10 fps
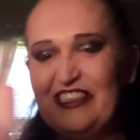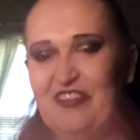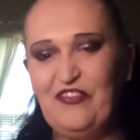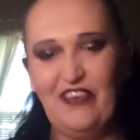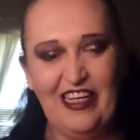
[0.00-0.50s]

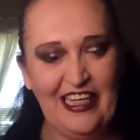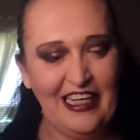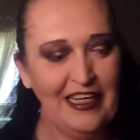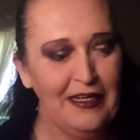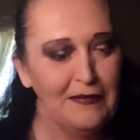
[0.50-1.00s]
it's
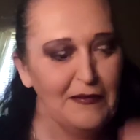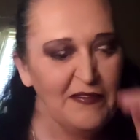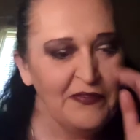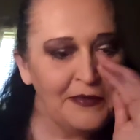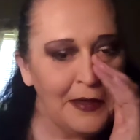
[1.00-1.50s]
funny.
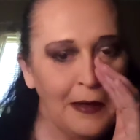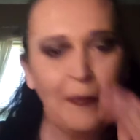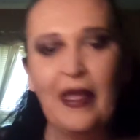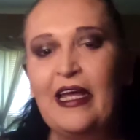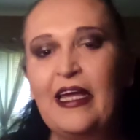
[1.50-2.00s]

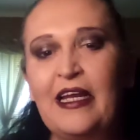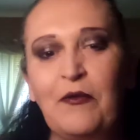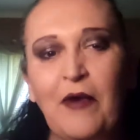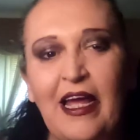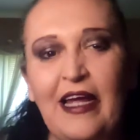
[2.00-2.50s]
But
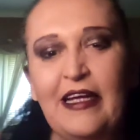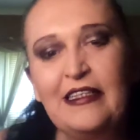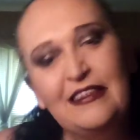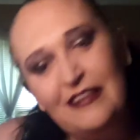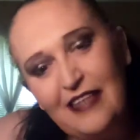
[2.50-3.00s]
anyway,
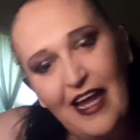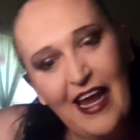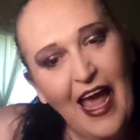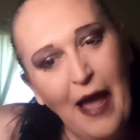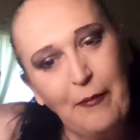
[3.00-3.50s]

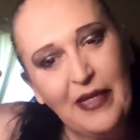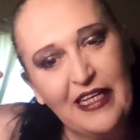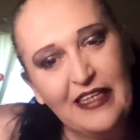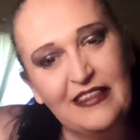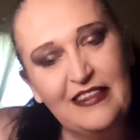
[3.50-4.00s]
stay
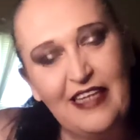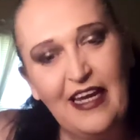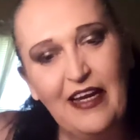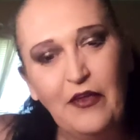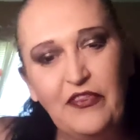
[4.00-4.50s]
happy,
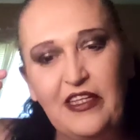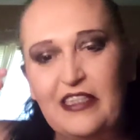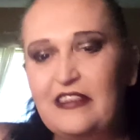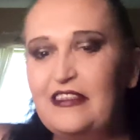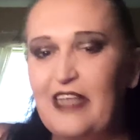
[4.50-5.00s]
stay
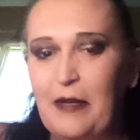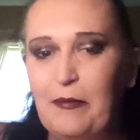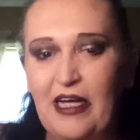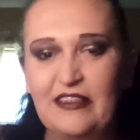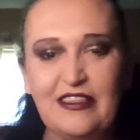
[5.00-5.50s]
healthy, stay
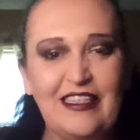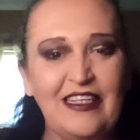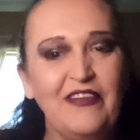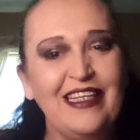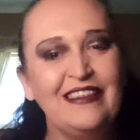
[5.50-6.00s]

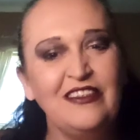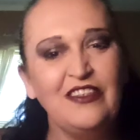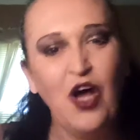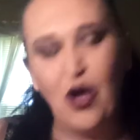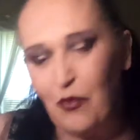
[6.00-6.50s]
positive, and
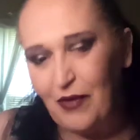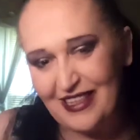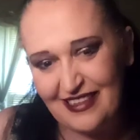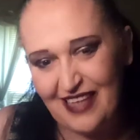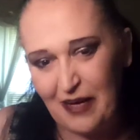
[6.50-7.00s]
as
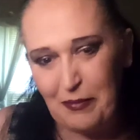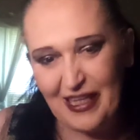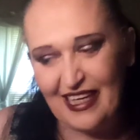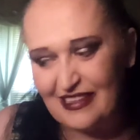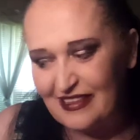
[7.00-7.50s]
always, stay
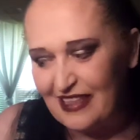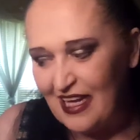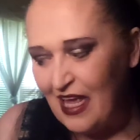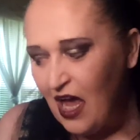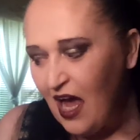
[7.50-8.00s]
blessed.
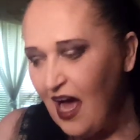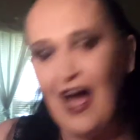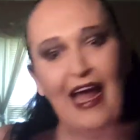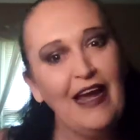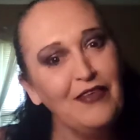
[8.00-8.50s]

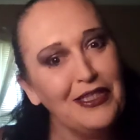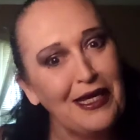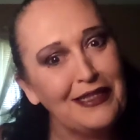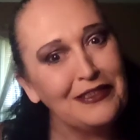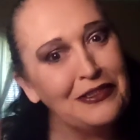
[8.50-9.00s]
I have a
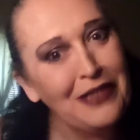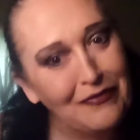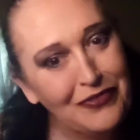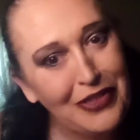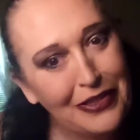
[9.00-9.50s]
lot of
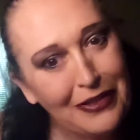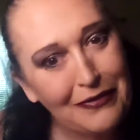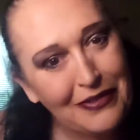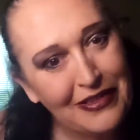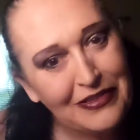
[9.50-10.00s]
stuff to
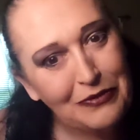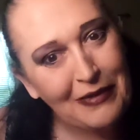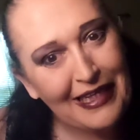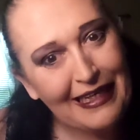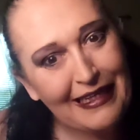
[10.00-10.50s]
do this
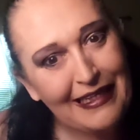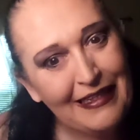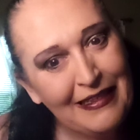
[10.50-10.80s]
week.